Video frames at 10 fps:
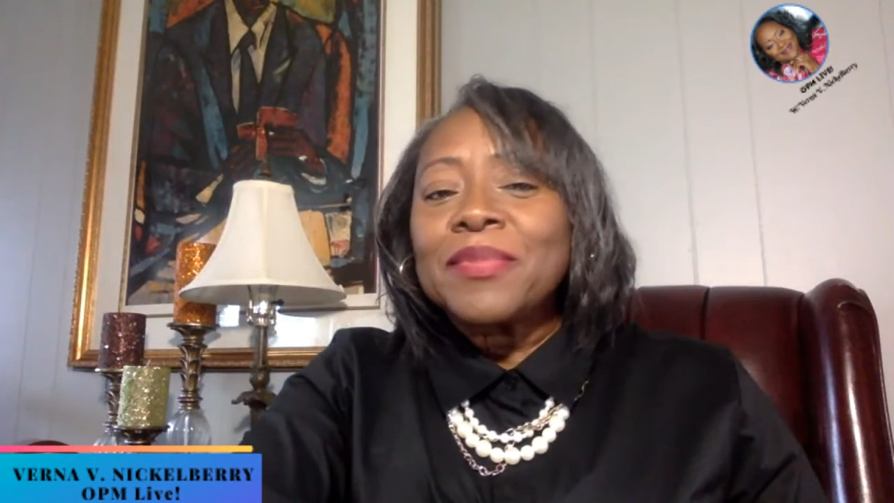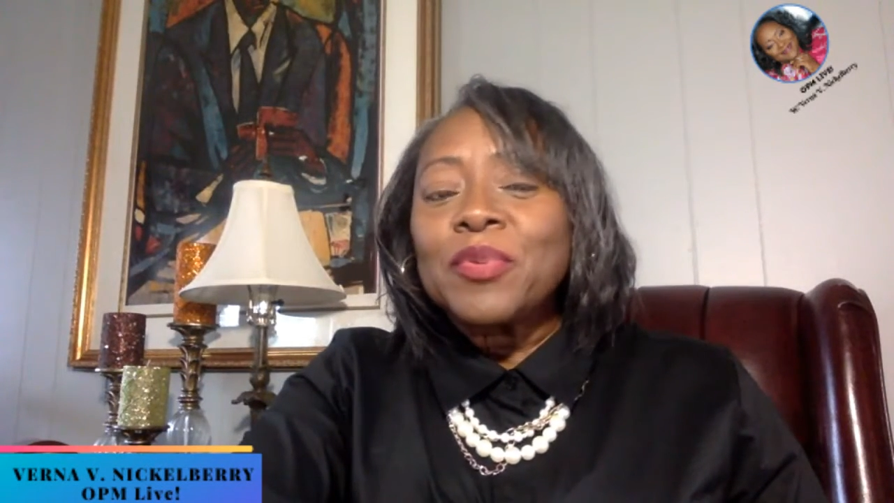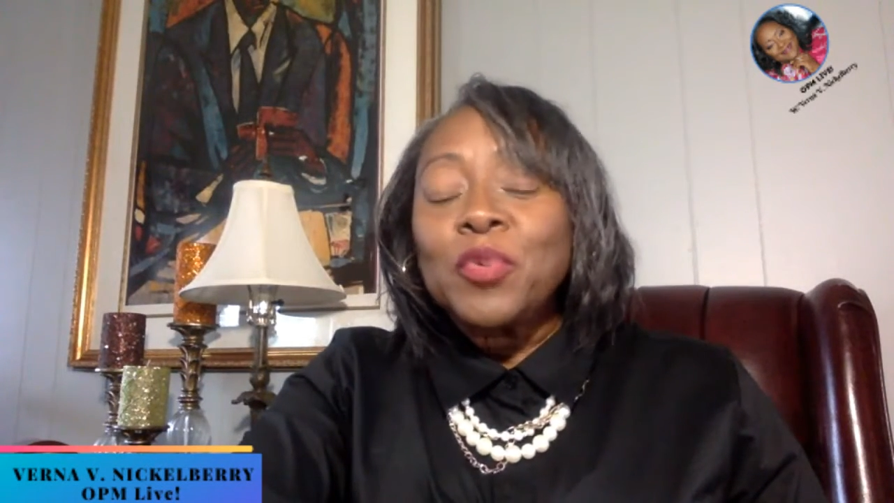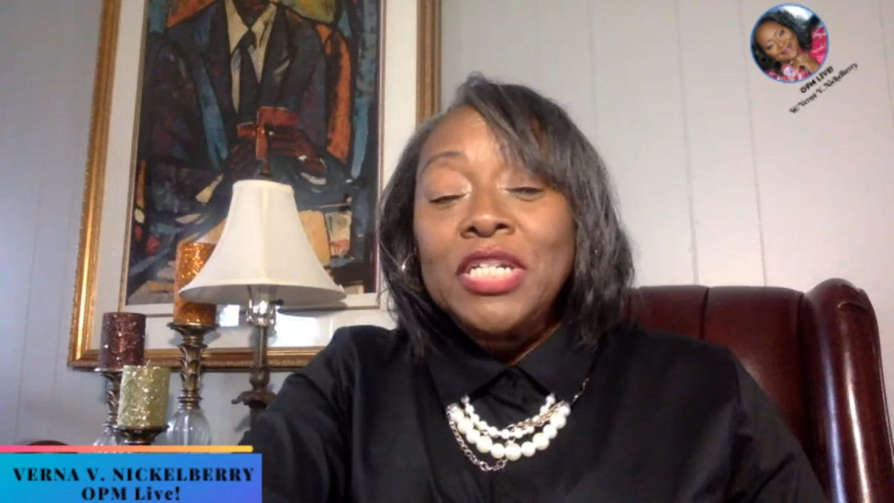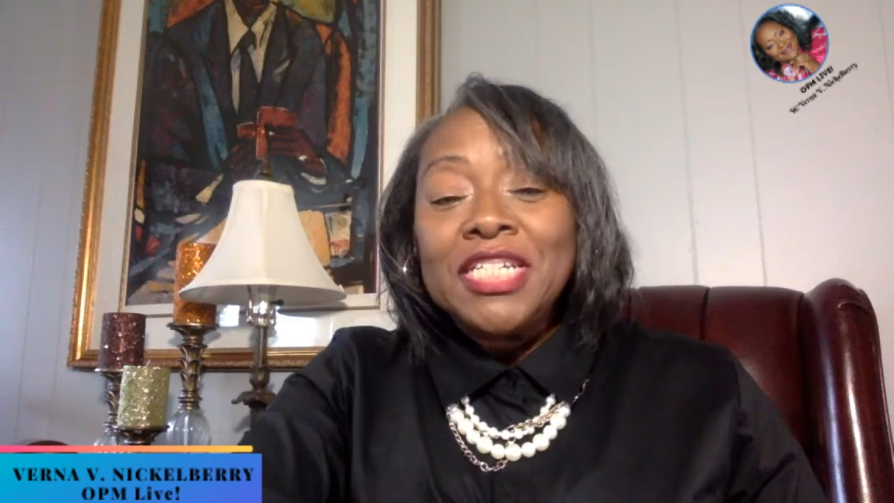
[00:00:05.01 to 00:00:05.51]

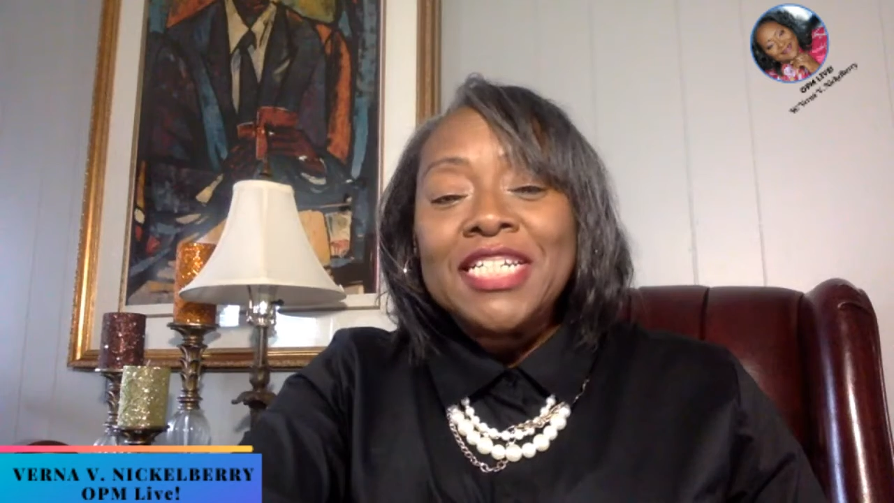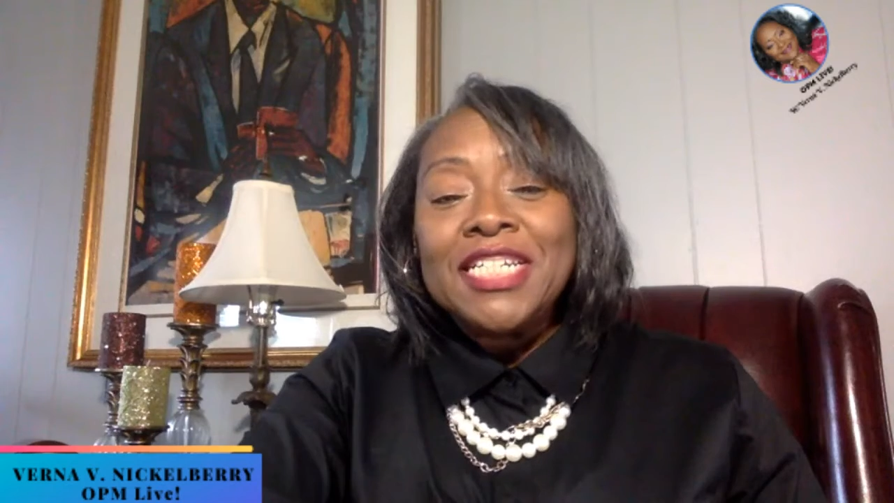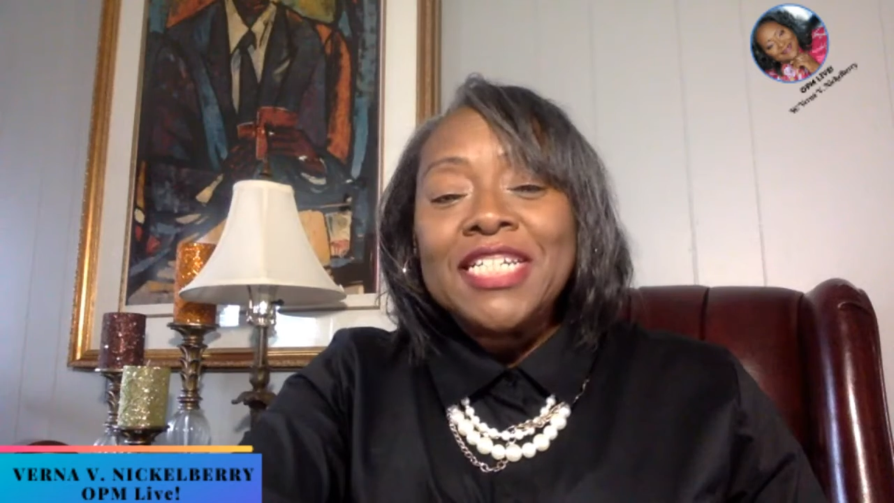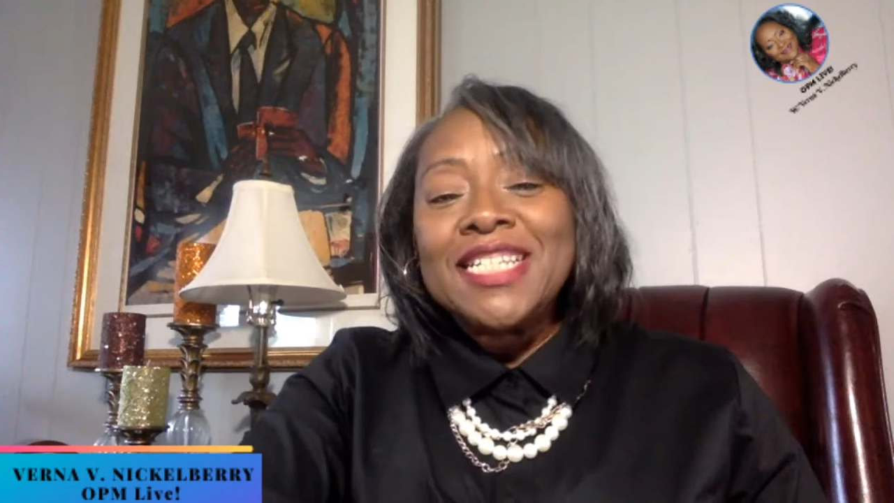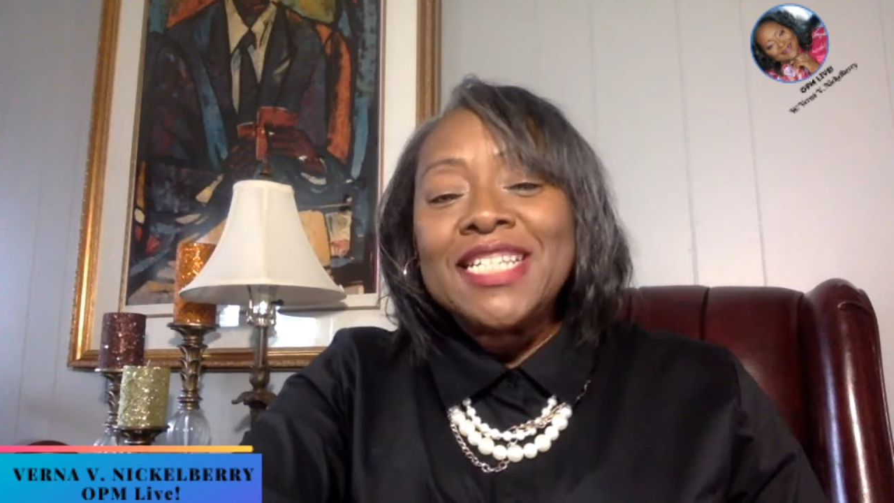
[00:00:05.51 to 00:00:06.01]
which
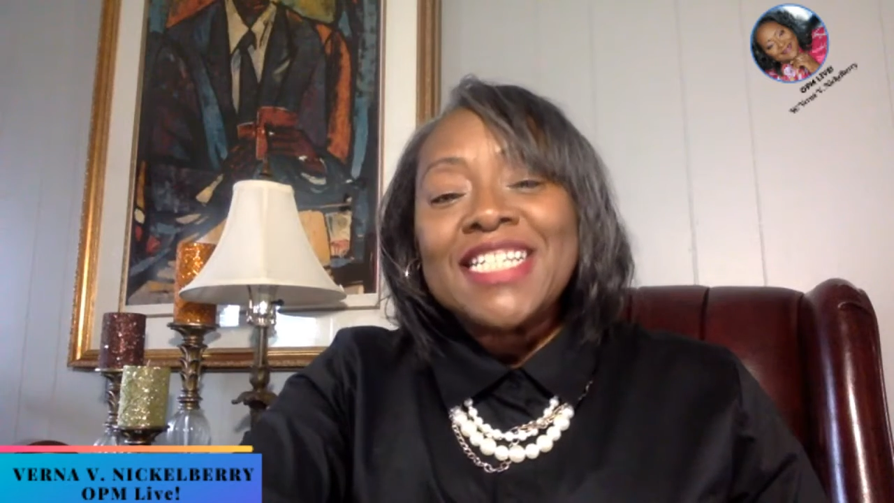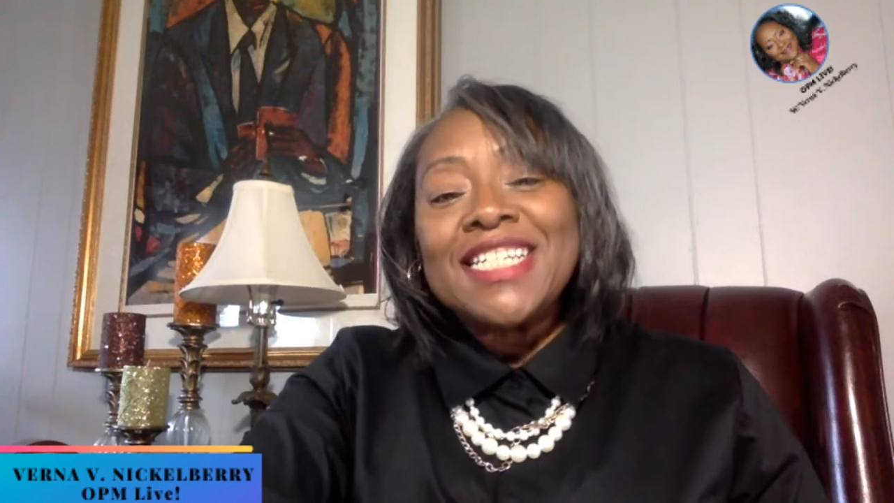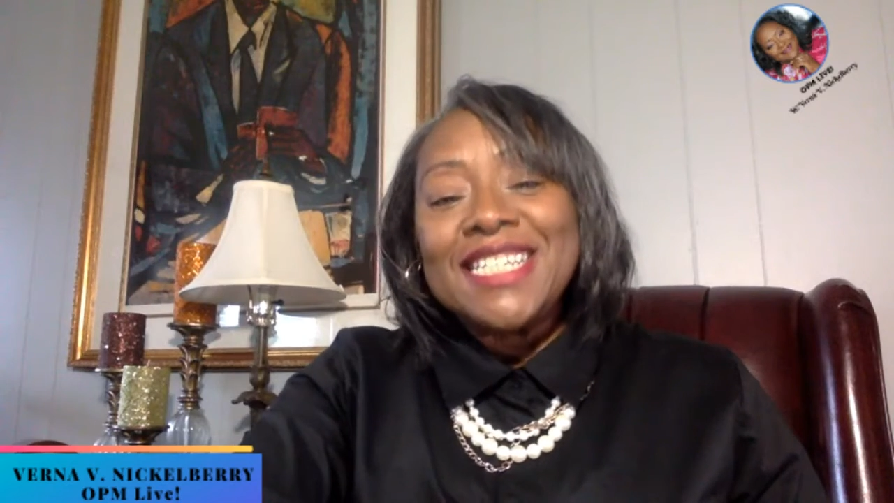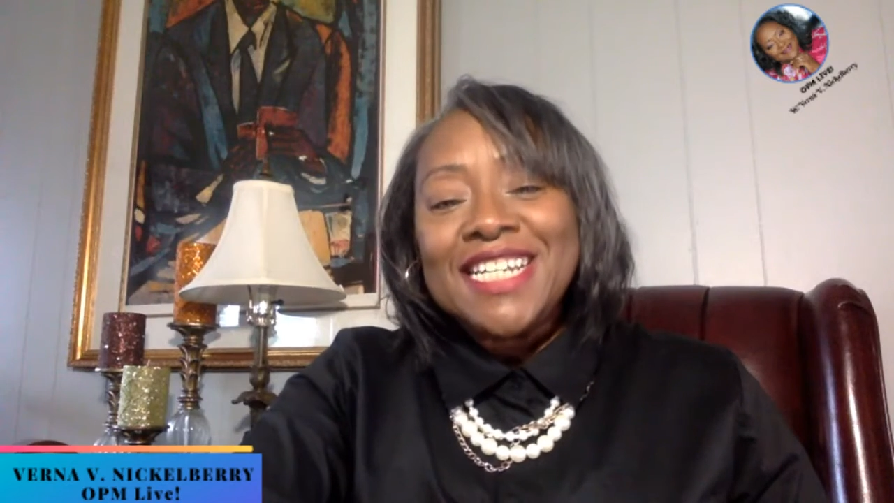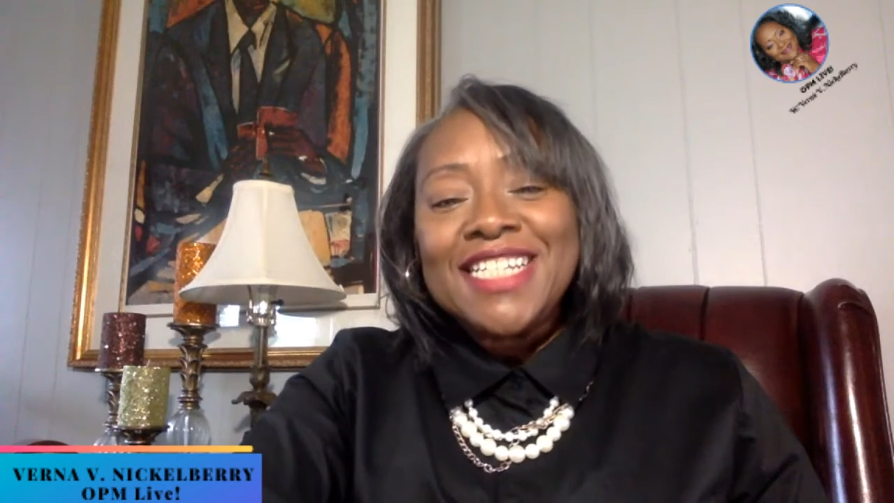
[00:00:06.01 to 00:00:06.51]
is an
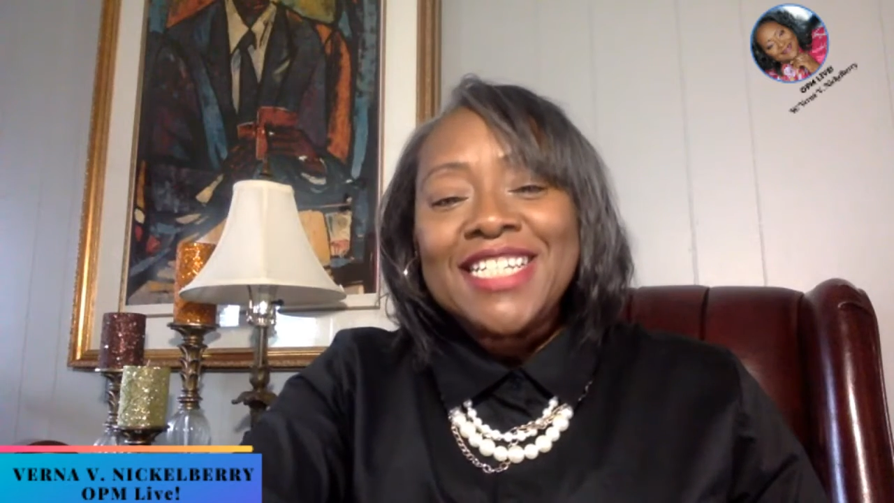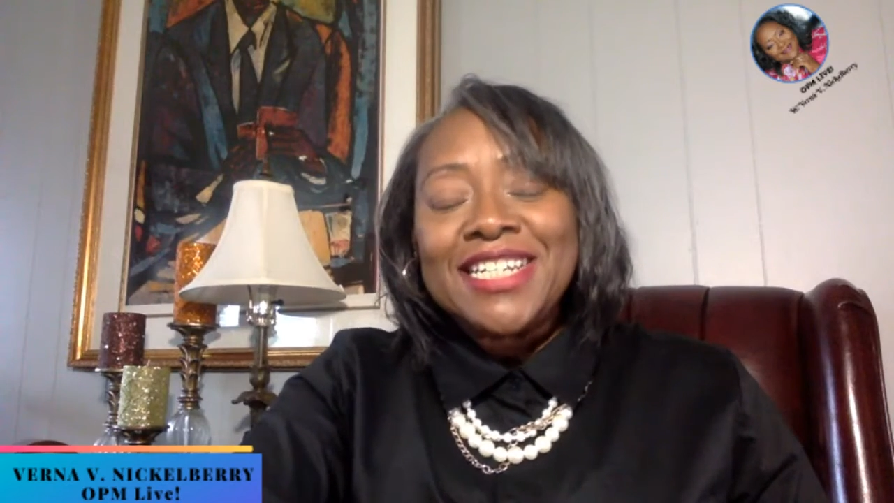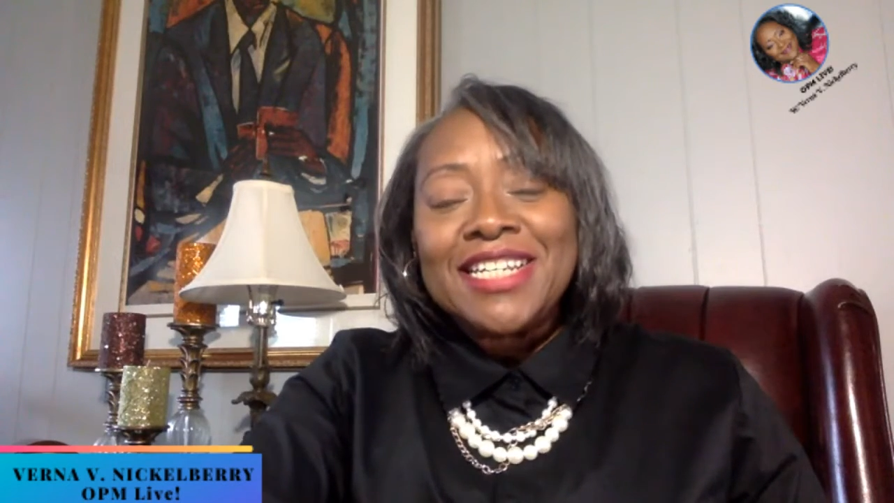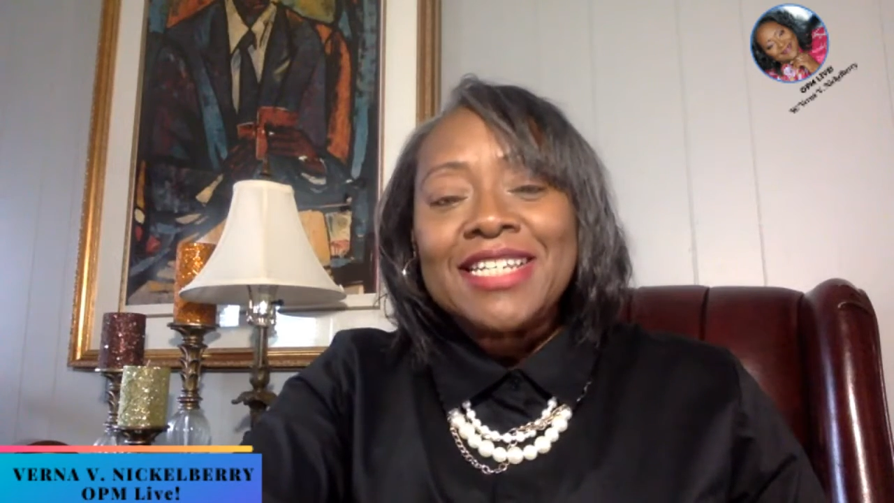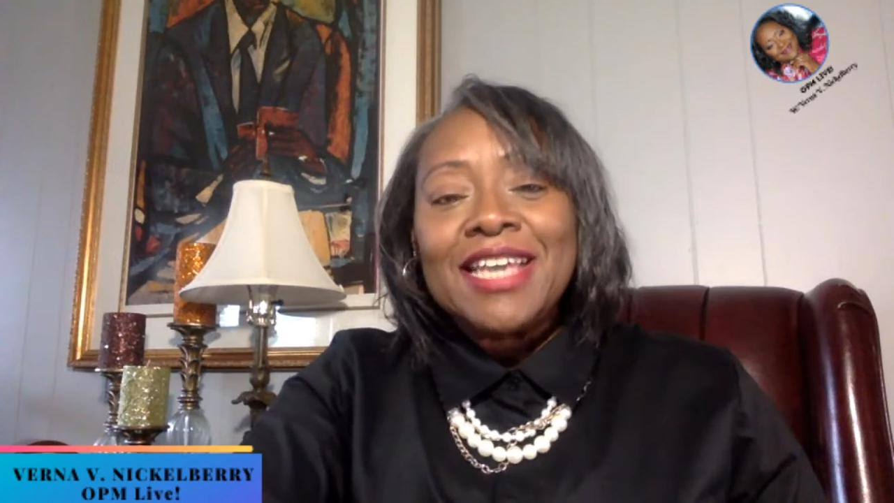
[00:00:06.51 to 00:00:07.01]

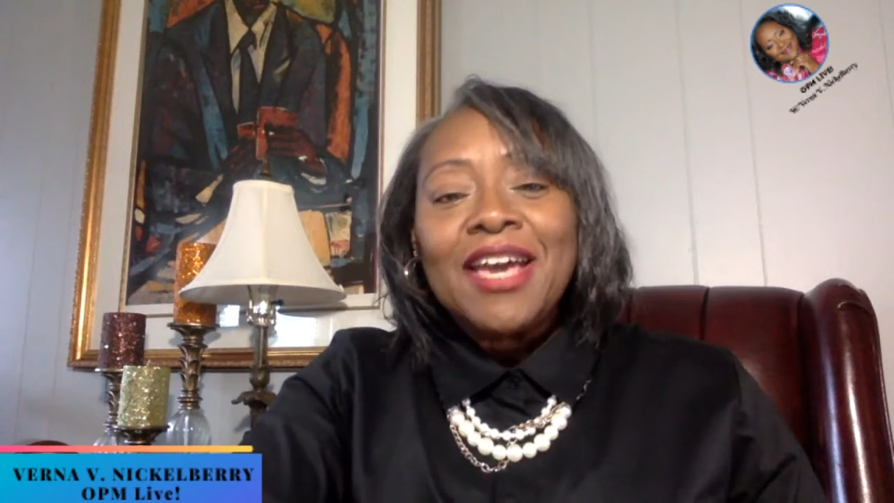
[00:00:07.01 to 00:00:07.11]
extension